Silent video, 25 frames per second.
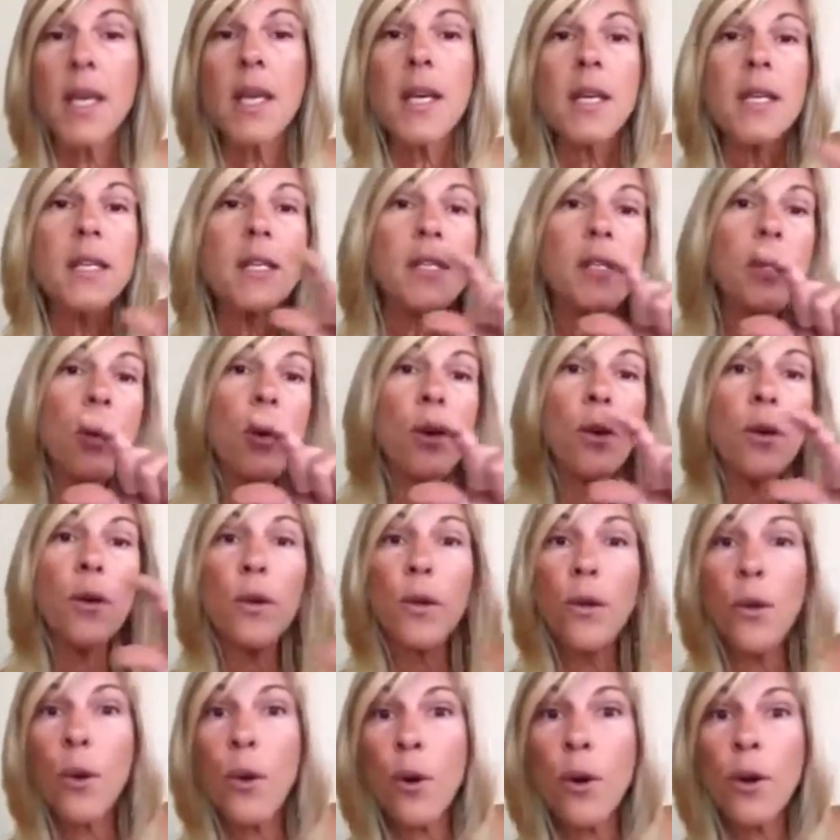So
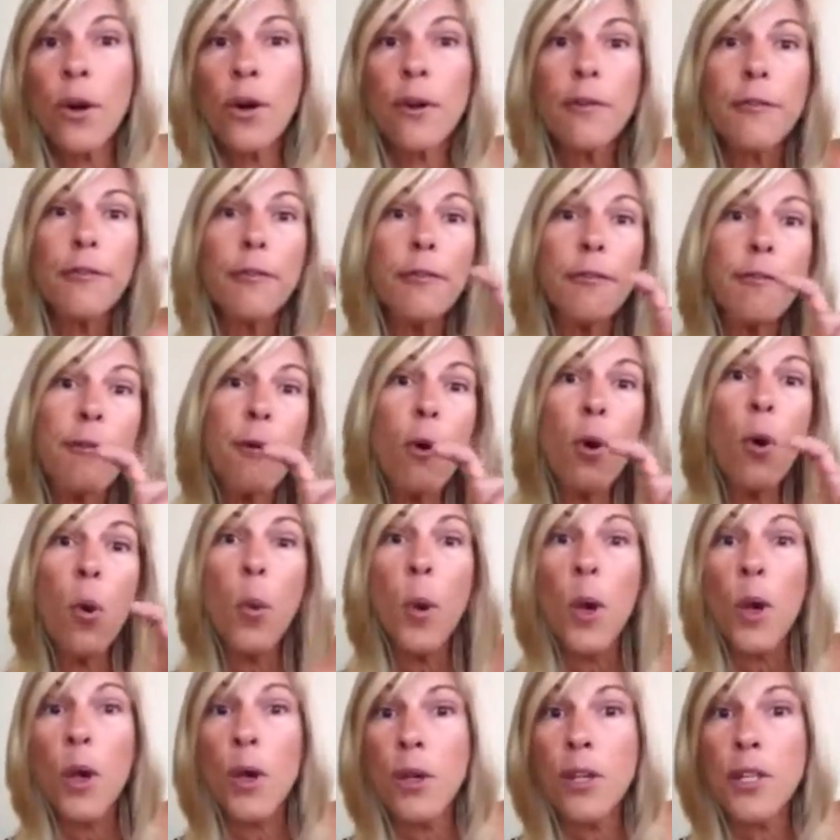your
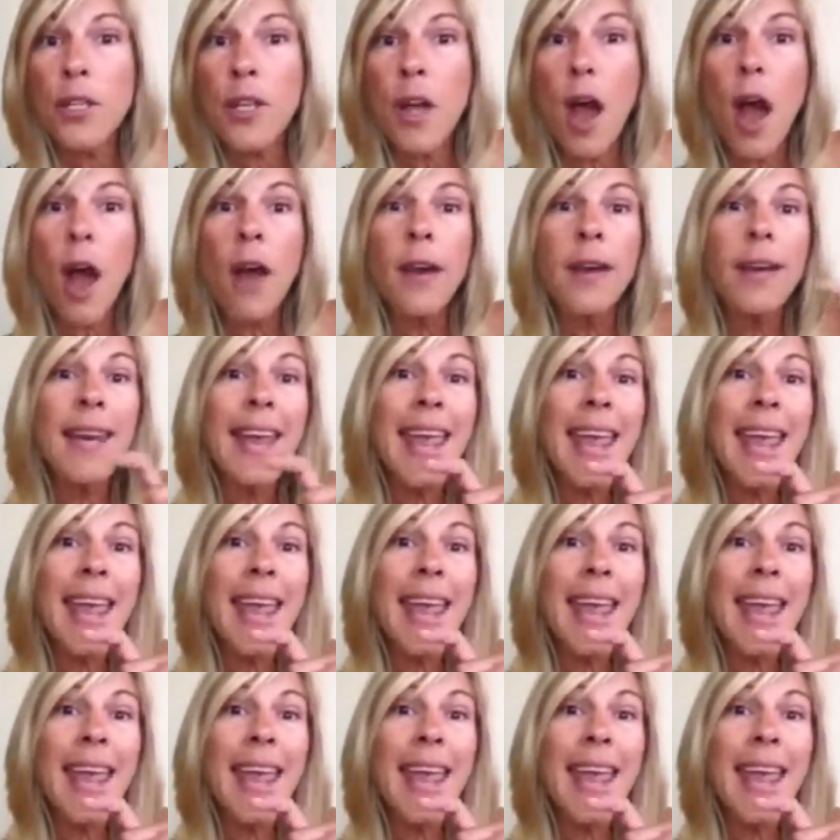foreword on